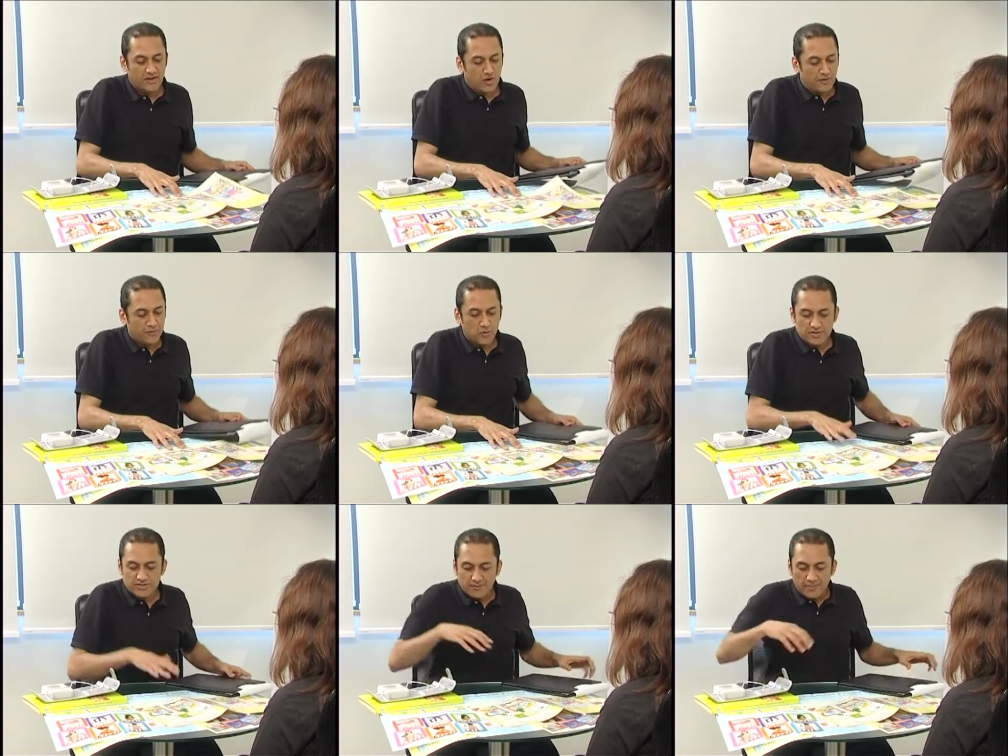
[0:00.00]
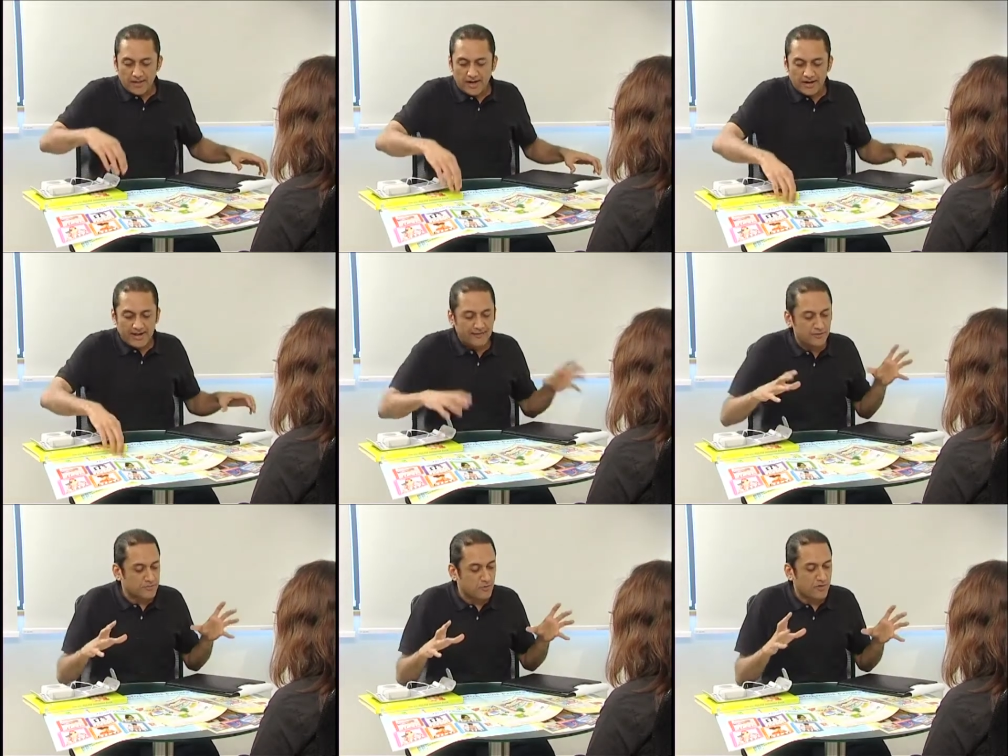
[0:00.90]
Of course, our
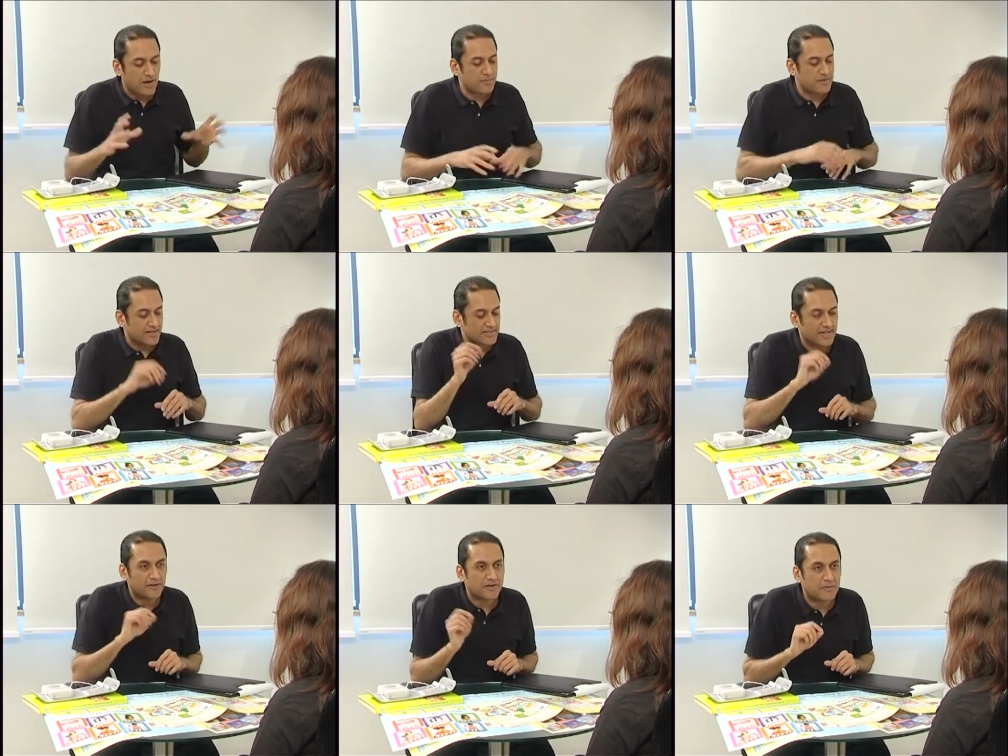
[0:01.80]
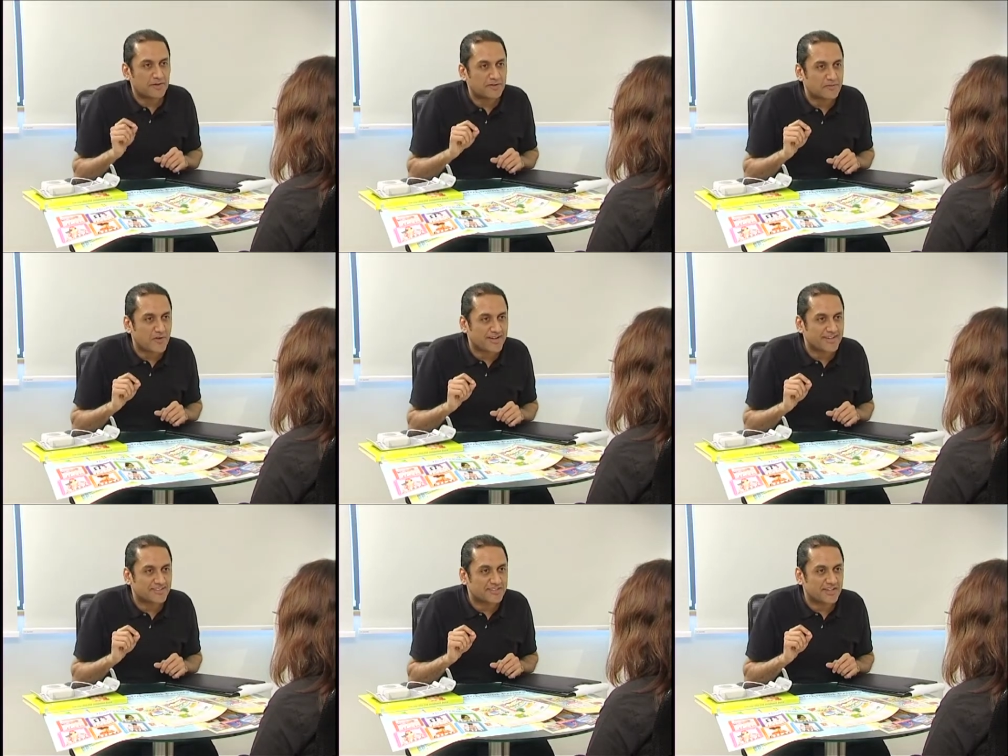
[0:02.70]
language program does cover a bit of
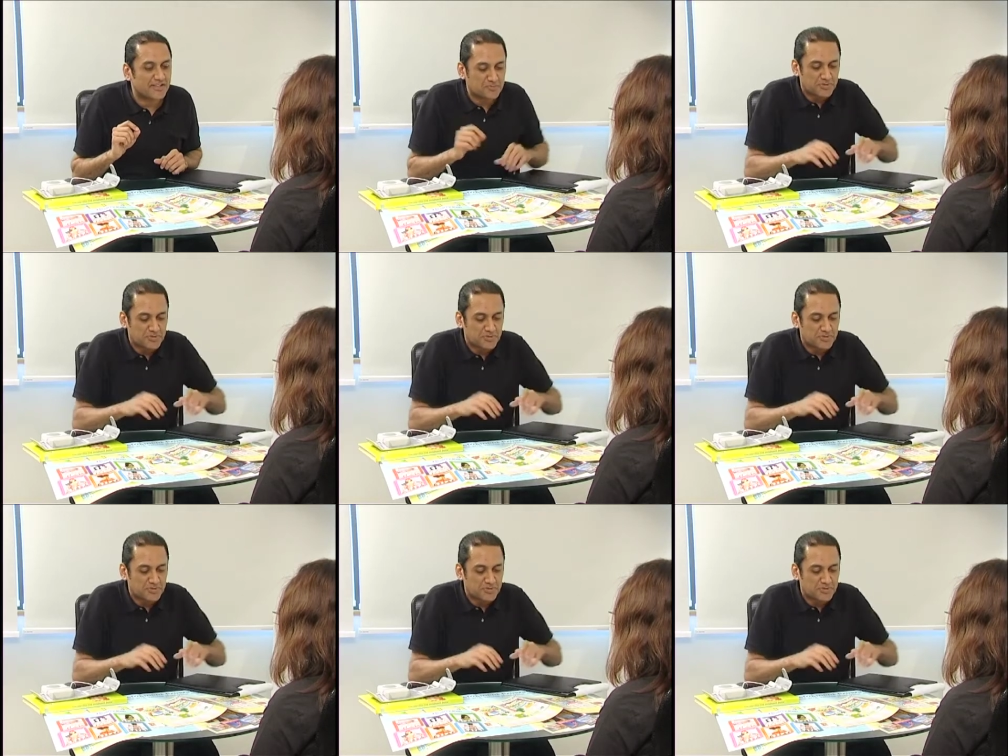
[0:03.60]
writing skills,